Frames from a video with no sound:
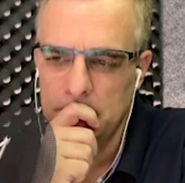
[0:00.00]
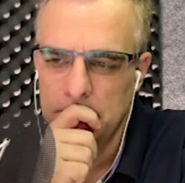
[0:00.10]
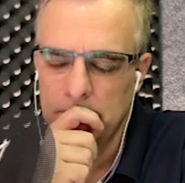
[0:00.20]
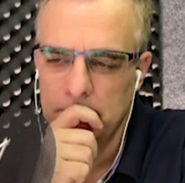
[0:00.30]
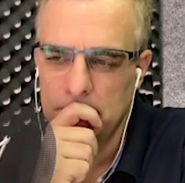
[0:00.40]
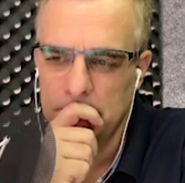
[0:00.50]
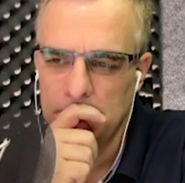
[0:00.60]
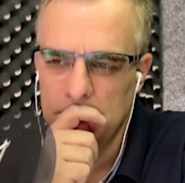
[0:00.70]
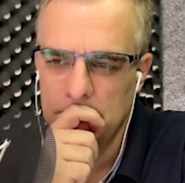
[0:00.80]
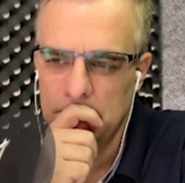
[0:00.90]

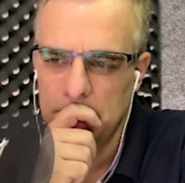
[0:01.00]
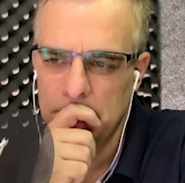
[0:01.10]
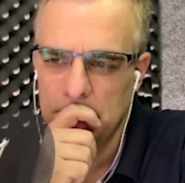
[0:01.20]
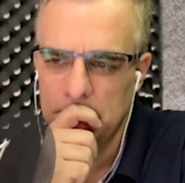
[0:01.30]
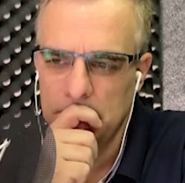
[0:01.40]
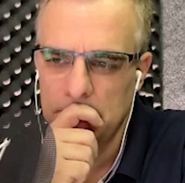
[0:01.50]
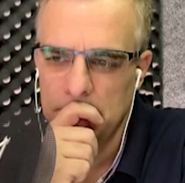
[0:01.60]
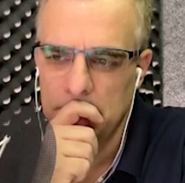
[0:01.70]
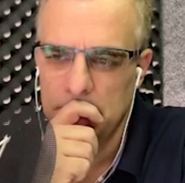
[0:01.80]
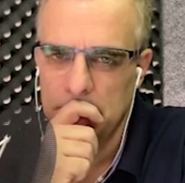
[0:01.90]

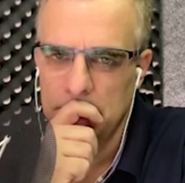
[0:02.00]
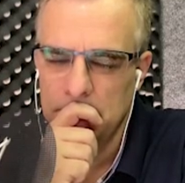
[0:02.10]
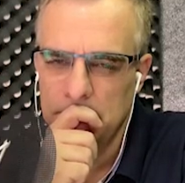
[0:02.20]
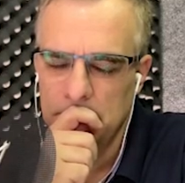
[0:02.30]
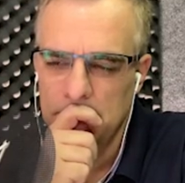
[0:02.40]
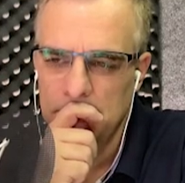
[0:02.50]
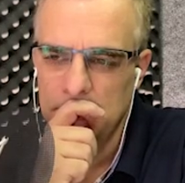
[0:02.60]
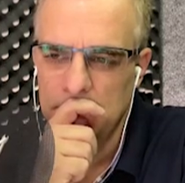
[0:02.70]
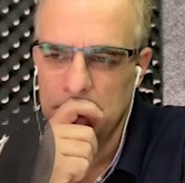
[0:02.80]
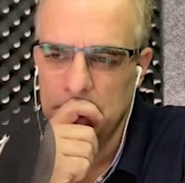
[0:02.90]

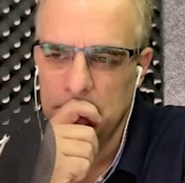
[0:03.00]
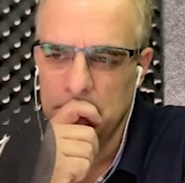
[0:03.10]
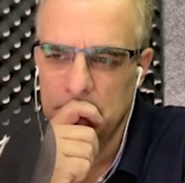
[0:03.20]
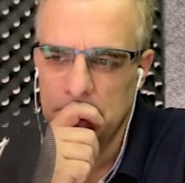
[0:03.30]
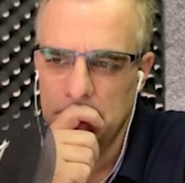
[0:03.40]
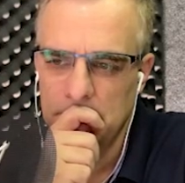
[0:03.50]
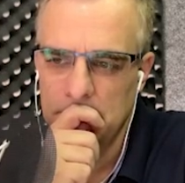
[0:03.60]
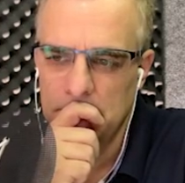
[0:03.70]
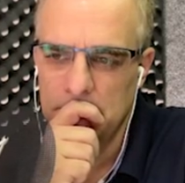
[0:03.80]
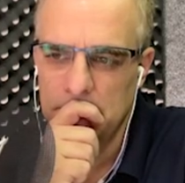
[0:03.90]

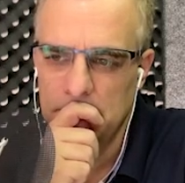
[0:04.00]
No words are spoken by the person on screen.